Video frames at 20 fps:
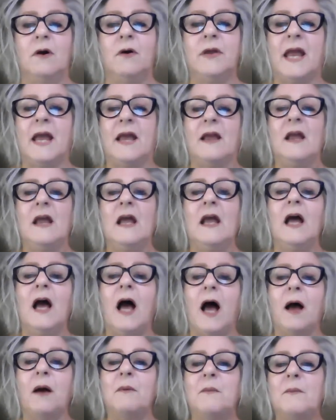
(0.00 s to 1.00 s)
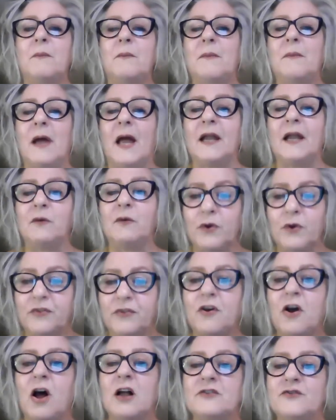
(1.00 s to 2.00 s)
Okay. And
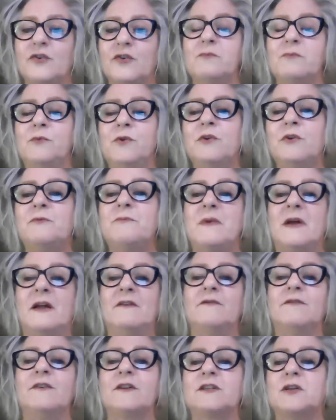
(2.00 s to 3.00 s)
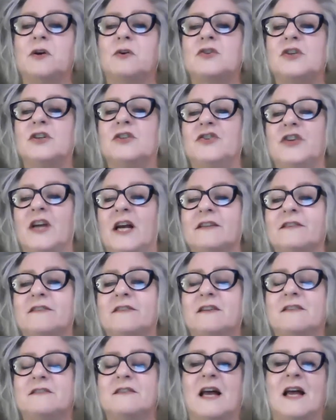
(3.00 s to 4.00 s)
with cultural movement for social
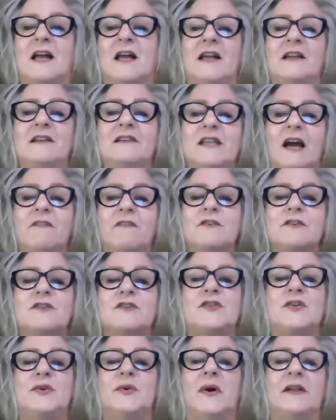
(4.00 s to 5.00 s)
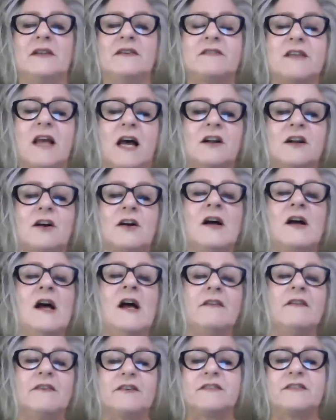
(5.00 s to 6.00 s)
justice that endeavors to unsettle
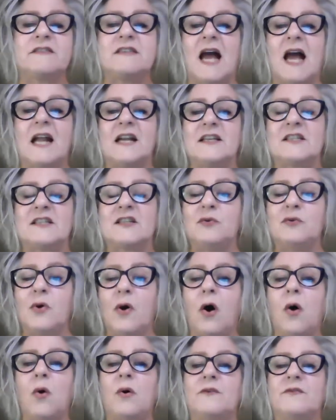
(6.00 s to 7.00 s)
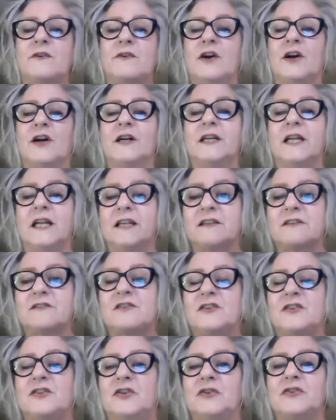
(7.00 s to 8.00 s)
the status quo of current
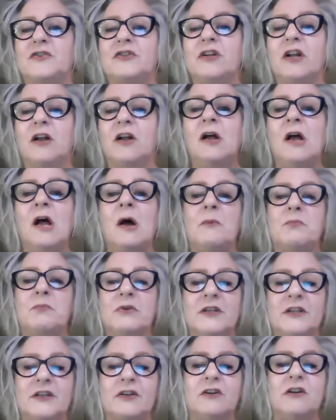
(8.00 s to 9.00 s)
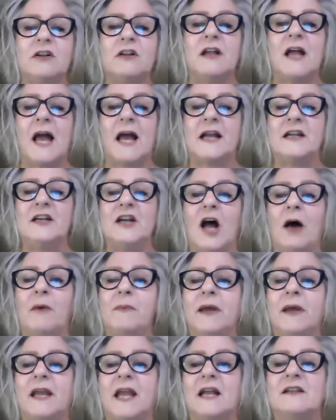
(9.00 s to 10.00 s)
institutional, political,
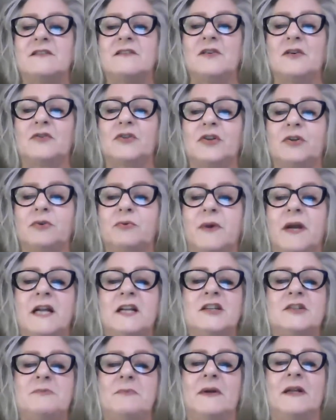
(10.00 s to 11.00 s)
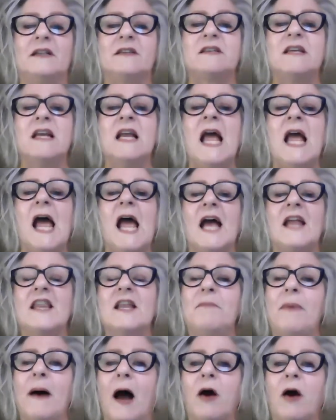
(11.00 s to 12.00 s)
economic, and social arrangements and
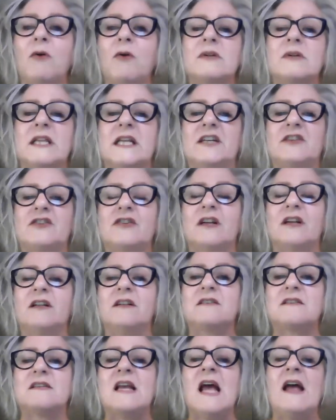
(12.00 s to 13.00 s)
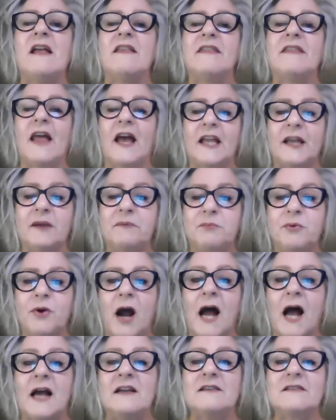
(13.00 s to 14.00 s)
the power relations that
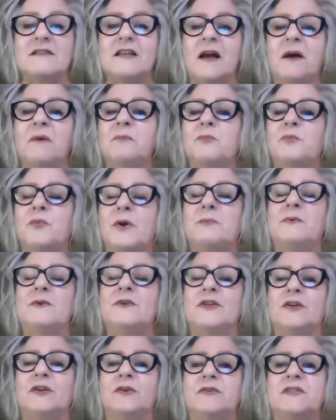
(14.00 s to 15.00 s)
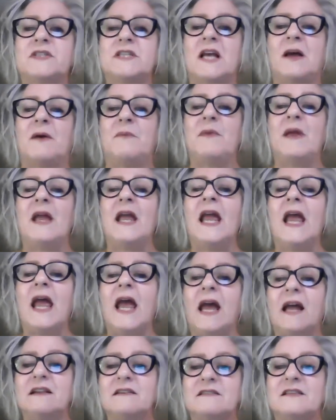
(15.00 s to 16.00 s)
comprise them, reproduce them,
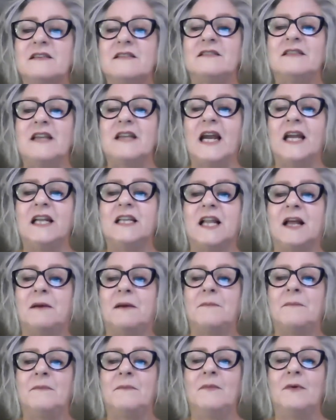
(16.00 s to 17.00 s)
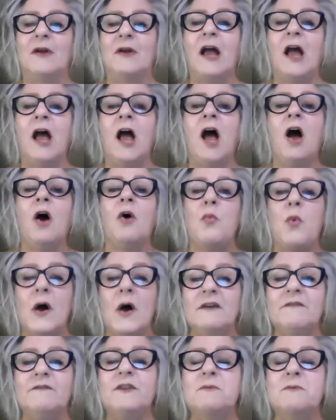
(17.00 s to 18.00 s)
and sustain them.
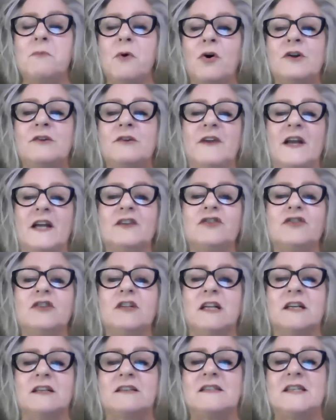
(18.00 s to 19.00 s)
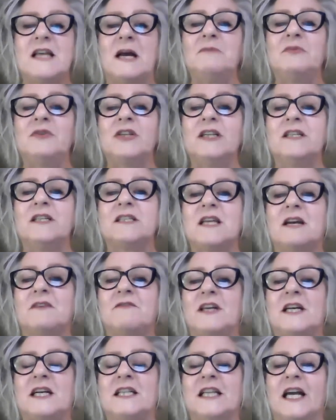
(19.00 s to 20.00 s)
One of the motivational assumptions of
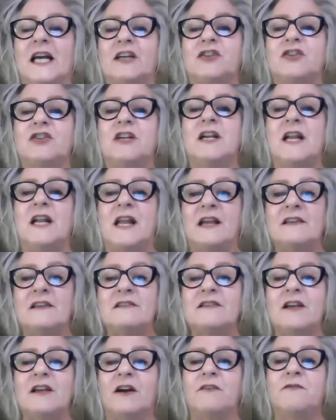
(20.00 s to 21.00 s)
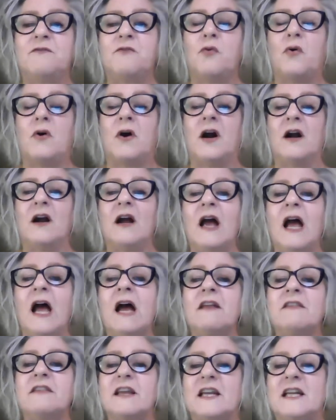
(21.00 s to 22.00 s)
the collection is, therefore,
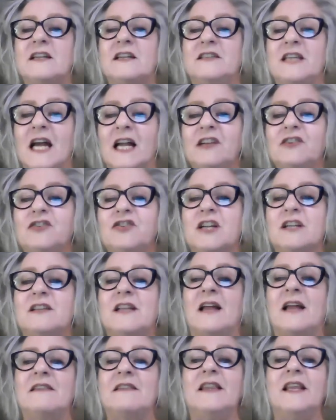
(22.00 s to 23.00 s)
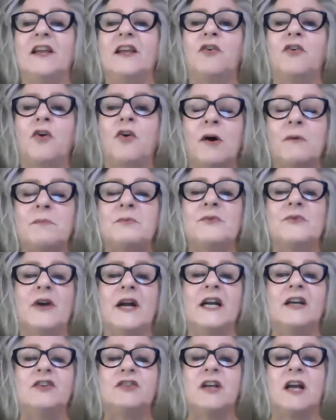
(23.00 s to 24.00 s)
the contention that the
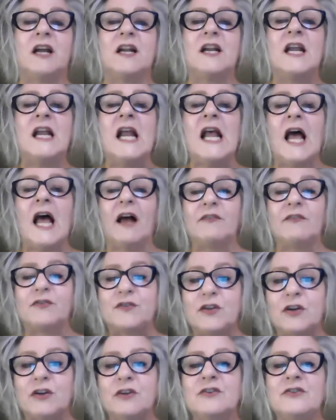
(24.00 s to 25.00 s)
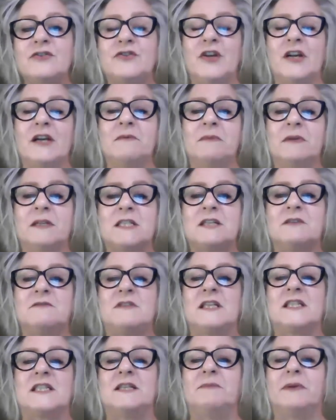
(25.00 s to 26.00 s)
incorporation of certain treatments of
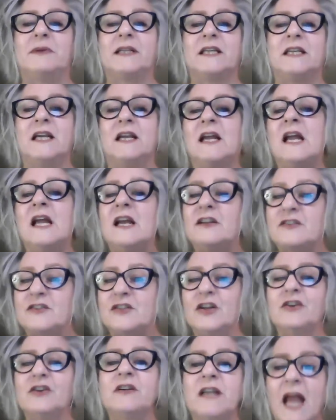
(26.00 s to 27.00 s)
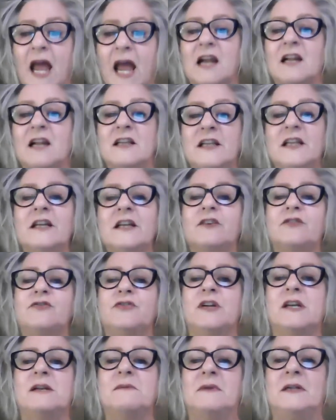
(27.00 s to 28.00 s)
disability, certain analytic
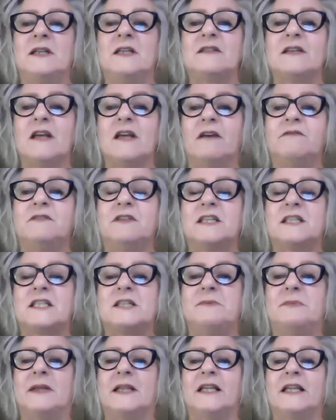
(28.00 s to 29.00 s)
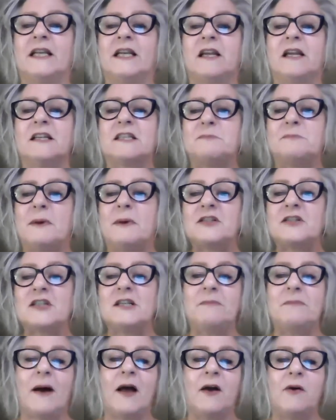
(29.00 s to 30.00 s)
treatments of disability,
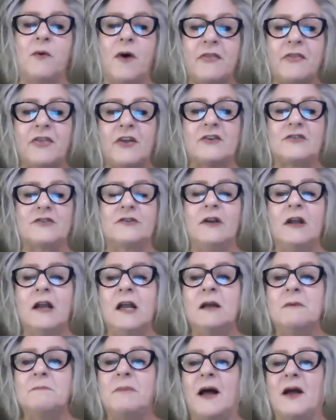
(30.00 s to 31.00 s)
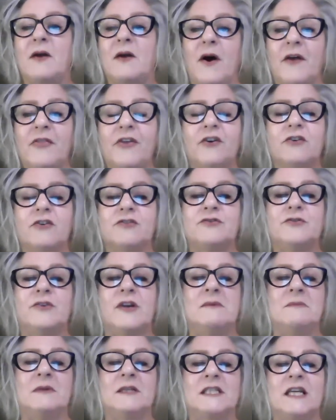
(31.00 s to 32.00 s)
especially bioethical
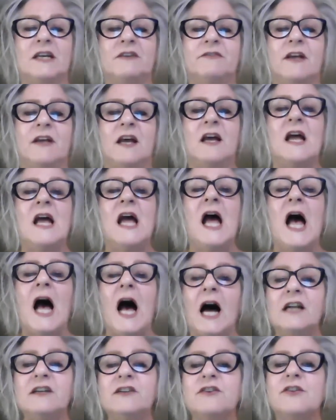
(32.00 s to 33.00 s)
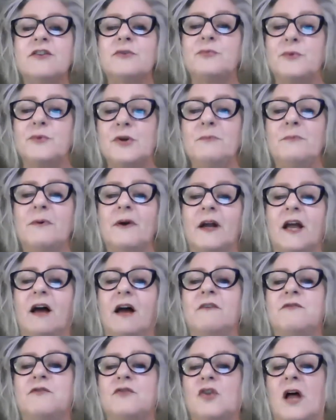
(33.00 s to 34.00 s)
treatments of it, under the rubric
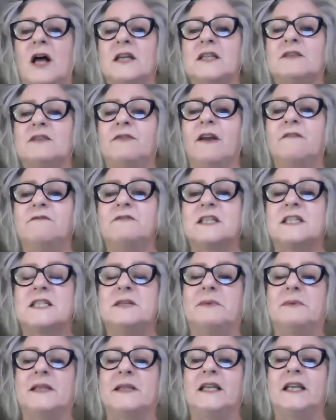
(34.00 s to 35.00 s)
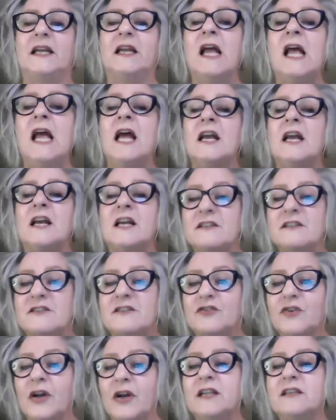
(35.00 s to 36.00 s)
of philosophy of disability,
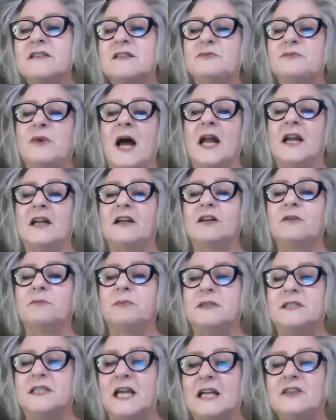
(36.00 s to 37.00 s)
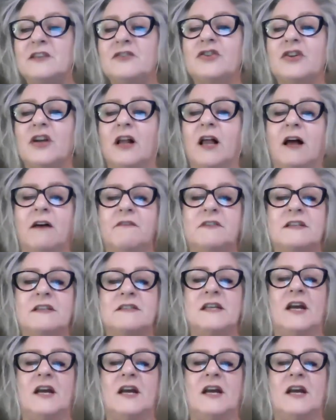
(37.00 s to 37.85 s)
constrains the radical potential of